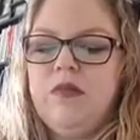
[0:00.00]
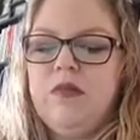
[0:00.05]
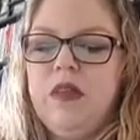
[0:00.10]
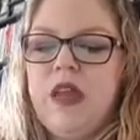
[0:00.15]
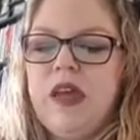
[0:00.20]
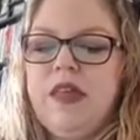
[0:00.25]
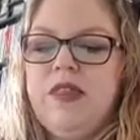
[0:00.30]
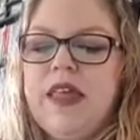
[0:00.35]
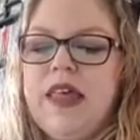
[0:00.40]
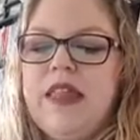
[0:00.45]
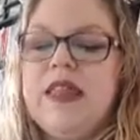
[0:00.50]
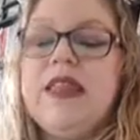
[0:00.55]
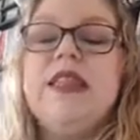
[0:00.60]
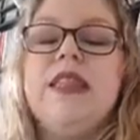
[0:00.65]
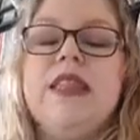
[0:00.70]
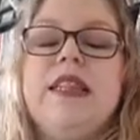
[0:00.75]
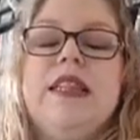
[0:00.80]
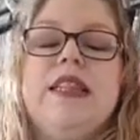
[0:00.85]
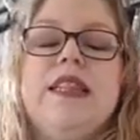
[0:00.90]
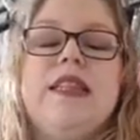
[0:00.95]
then
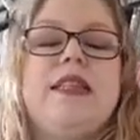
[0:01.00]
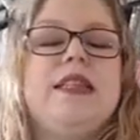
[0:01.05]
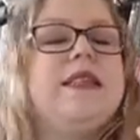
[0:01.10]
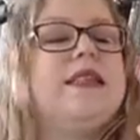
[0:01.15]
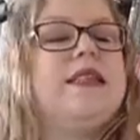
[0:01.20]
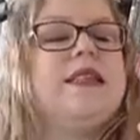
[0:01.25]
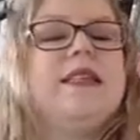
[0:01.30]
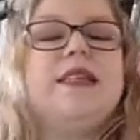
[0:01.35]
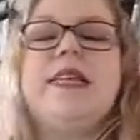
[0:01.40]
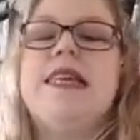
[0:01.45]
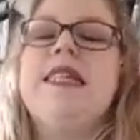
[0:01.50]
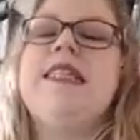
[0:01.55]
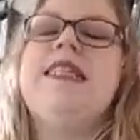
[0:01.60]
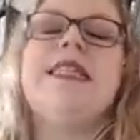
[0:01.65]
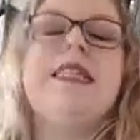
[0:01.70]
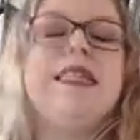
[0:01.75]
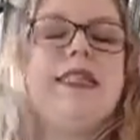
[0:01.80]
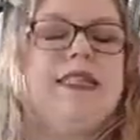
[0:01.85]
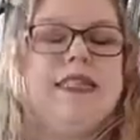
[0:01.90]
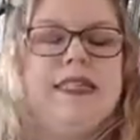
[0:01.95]

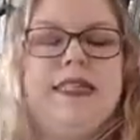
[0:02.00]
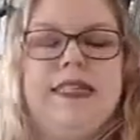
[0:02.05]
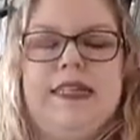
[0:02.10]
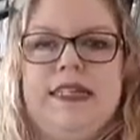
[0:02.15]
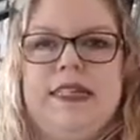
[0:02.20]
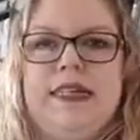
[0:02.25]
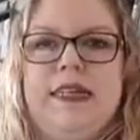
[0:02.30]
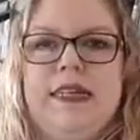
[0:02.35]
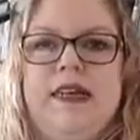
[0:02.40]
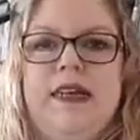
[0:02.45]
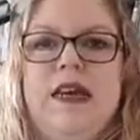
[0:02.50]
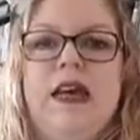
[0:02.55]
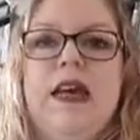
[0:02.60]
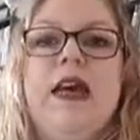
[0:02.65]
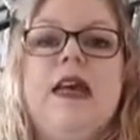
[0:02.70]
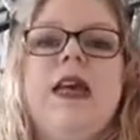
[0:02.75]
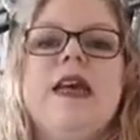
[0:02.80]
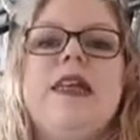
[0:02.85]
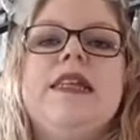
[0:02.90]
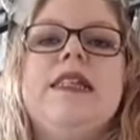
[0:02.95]
consistency.
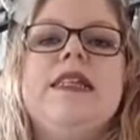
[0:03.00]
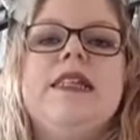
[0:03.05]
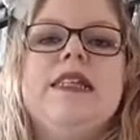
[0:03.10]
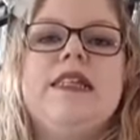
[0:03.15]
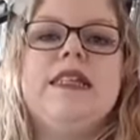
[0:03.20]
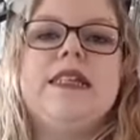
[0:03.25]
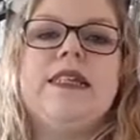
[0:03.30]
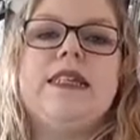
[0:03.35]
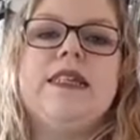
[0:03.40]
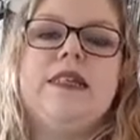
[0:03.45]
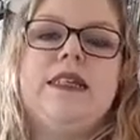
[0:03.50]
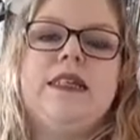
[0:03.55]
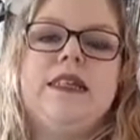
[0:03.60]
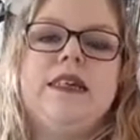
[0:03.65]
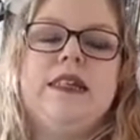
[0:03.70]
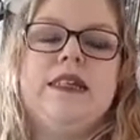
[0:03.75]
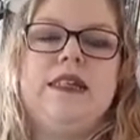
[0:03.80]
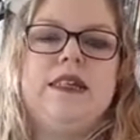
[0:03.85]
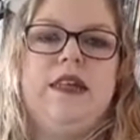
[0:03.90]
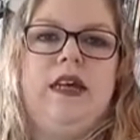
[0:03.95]

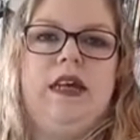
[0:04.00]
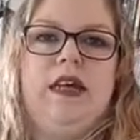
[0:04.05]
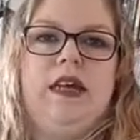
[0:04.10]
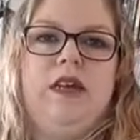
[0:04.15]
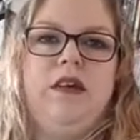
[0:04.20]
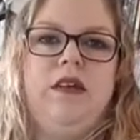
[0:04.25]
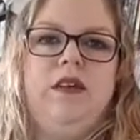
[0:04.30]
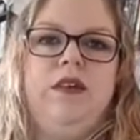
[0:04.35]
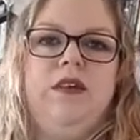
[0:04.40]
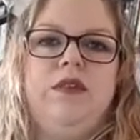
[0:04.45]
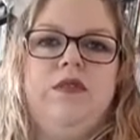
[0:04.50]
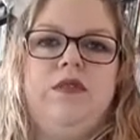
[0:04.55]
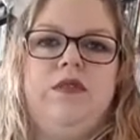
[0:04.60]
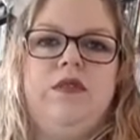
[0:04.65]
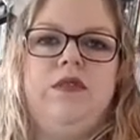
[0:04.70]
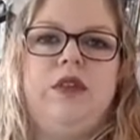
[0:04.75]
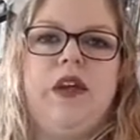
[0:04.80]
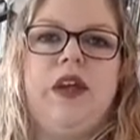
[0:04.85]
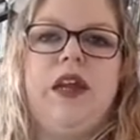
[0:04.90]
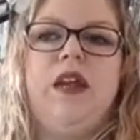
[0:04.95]
Consistency is key,
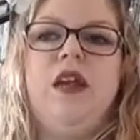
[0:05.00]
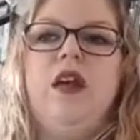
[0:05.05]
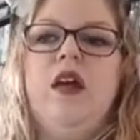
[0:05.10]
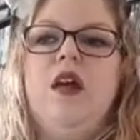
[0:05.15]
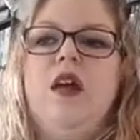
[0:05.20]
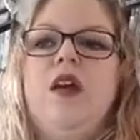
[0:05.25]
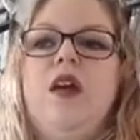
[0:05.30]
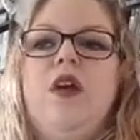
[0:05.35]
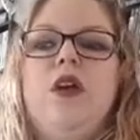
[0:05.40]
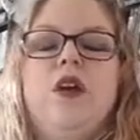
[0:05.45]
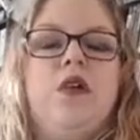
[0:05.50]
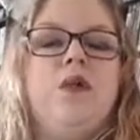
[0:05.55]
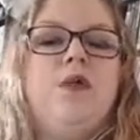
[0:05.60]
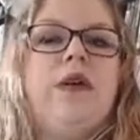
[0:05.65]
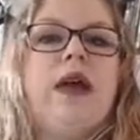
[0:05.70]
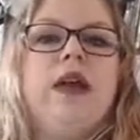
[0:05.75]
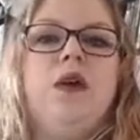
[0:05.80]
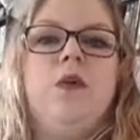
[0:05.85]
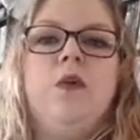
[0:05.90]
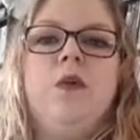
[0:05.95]
right? No
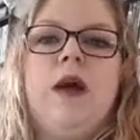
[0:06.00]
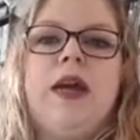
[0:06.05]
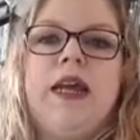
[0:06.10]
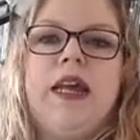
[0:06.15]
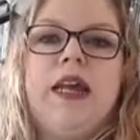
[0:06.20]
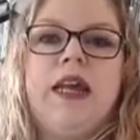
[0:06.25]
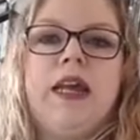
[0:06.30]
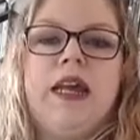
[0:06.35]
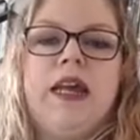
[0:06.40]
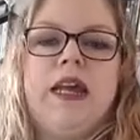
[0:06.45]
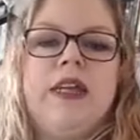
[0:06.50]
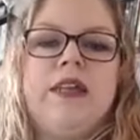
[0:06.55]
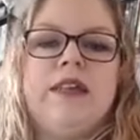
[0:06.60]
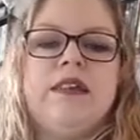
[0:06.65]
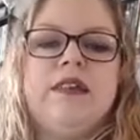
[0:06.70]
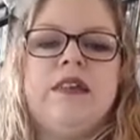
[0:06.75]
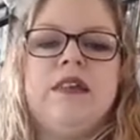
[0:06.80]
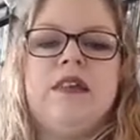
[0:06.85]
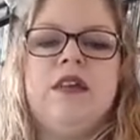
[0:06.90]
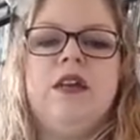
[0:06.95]
matter what it
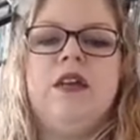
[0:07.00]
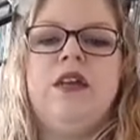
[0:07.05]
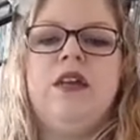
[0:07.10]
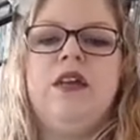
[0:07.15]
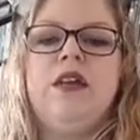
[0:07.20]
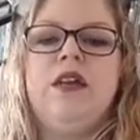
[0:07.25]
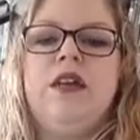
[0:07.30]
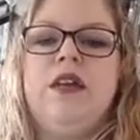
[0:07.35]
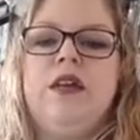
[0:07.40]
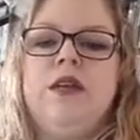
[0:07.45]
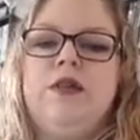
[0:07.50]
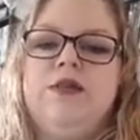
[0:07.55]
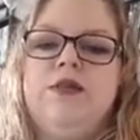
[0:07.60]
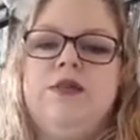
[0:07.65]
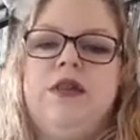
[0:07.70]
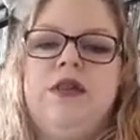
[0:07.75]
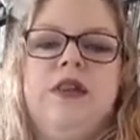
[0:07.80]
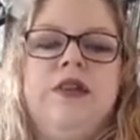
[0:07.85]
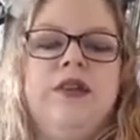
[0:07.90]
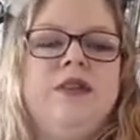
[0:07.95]
is,
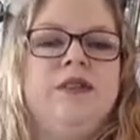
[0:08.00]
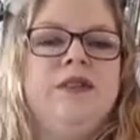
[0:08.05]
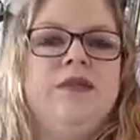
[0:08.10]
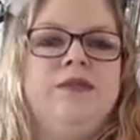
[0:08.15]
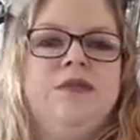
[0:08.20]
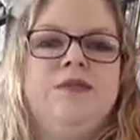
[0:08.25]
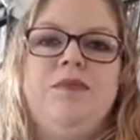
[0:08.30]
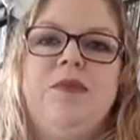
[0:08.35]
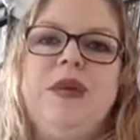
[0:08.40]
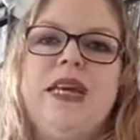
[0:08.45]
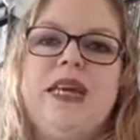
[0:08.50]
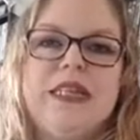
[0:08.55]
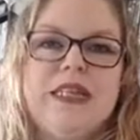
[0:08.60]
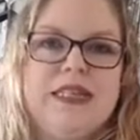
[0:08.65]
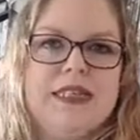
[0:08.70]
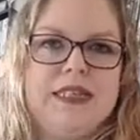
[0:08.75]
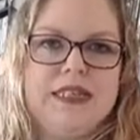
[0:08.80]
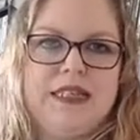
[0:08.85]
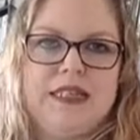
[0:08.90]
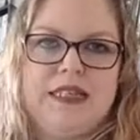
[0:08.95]
be
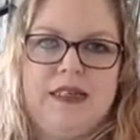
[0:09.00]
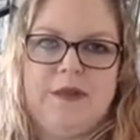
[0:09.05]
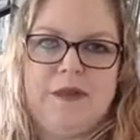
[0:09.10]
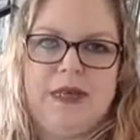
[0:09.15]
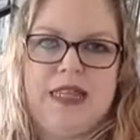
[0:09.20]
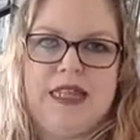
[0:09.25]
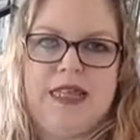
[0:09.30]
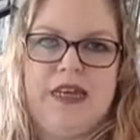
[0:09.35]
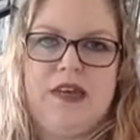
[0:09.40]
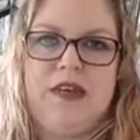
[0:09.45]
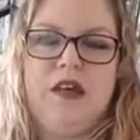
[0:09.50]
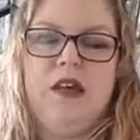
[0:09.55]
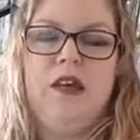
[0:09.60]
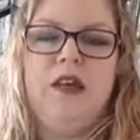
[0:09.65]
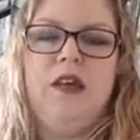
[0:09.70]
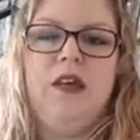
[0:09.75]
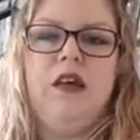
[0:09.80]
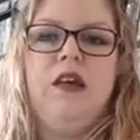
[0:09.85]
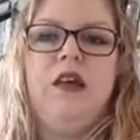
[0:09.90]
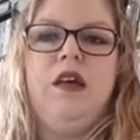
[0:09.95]
consistent with it.
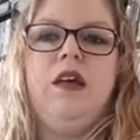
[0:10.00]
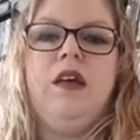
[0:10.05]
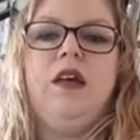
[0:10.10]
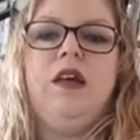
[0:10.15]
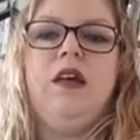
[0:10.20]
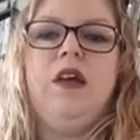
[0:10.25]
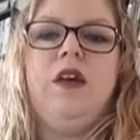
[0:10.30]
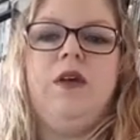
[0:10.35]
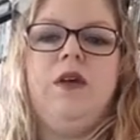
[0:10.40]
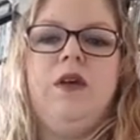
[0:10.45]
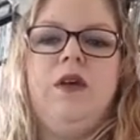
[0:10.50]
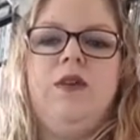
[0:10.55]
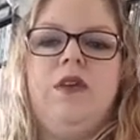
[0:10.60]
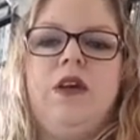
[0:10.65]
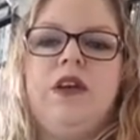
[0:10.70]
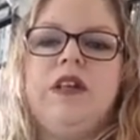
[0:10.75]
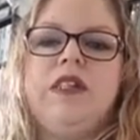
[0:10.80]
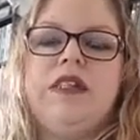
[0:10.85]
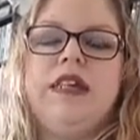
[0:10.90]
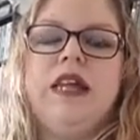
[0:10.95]
If
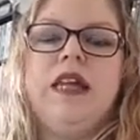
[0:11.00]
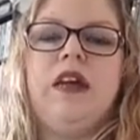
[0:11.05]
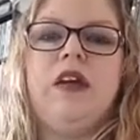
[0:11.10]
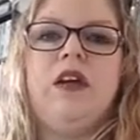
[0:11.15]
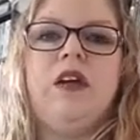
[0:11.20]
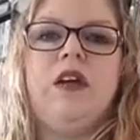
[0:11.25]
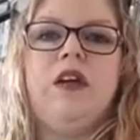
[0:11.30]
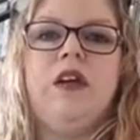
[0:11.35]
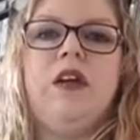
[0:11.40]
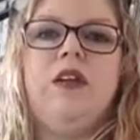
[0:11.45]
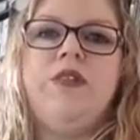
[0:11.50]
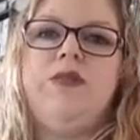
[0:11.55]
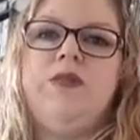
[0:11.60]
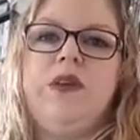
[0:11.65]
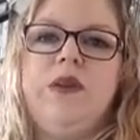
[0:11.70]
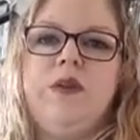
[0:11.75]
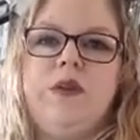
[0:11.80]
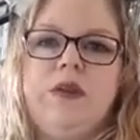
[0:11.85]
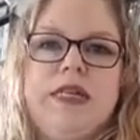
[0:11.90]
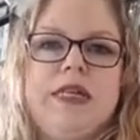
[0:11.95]
you're saying
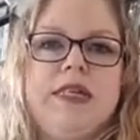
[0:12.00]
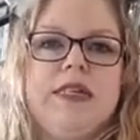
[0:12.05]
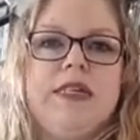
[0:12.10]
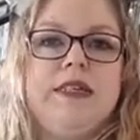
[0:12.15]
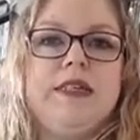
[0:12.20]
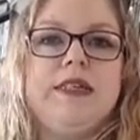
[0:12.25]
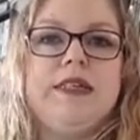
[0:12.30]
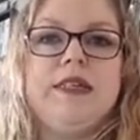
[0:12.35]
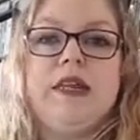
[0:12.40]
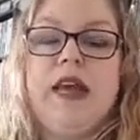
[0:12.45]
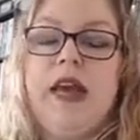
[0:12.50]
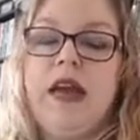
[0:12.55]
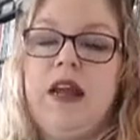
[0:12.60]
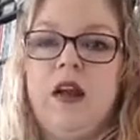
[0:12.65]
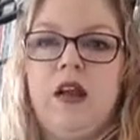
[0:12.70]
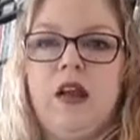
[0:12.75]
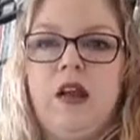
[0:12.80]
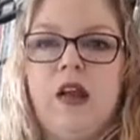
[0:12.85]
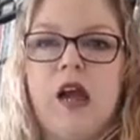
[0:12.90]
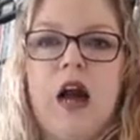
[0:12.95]
curfew is 10
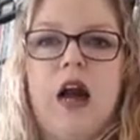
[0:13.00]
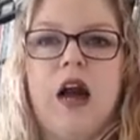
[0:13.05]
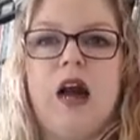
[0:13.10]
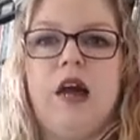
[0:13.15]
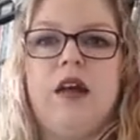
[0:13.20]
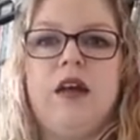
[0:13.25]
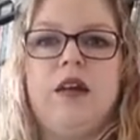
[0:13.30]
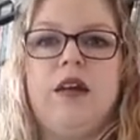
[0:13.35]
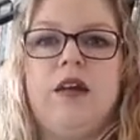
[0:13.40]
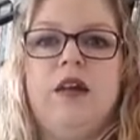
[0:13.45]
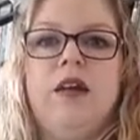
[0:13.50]
o'clock,